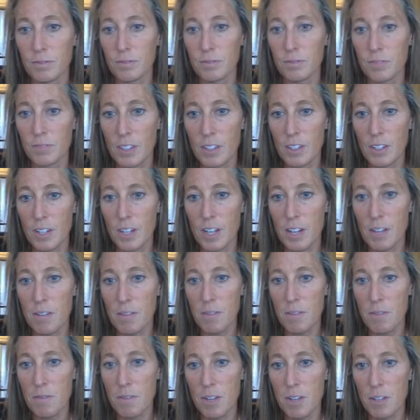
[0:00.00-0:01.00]
All right,
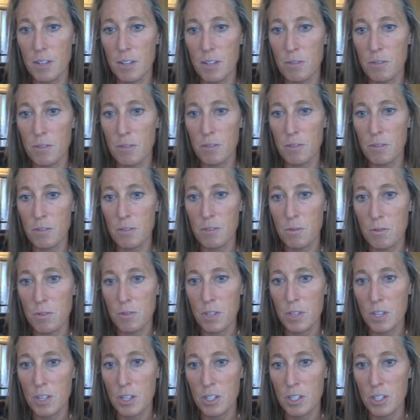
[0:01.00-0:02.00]
we'll fast forward through
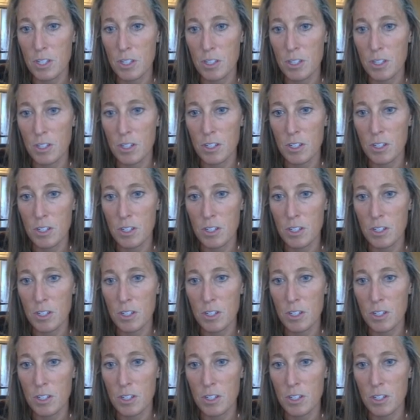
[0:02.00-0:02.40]
this.